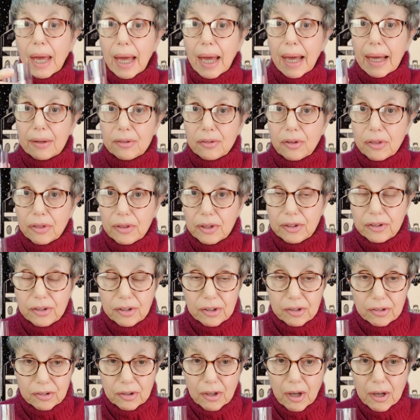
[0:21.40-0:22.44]
and this
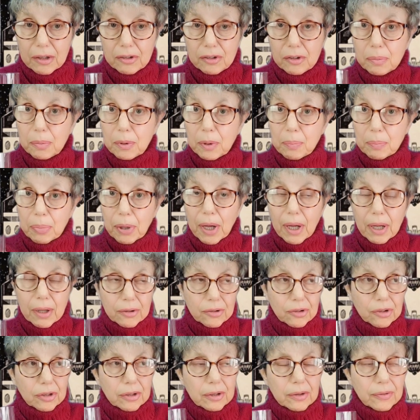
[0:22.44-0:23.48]
is going to be
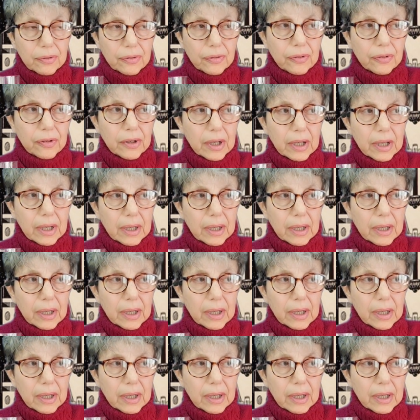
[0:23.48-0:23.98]
part of